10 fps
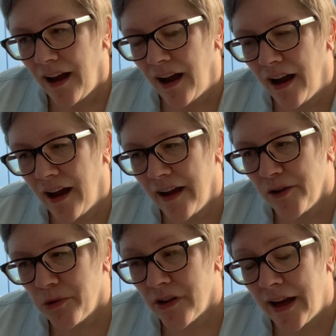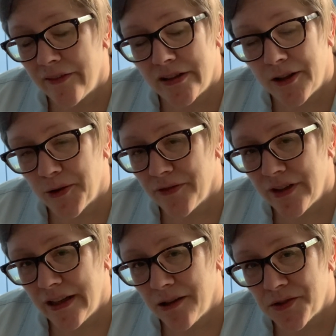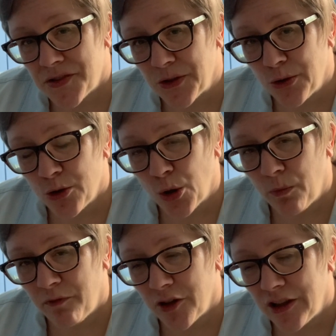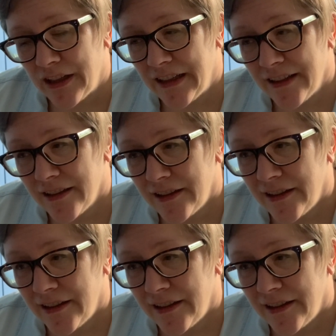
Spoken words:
I will have another video soon, hopefully.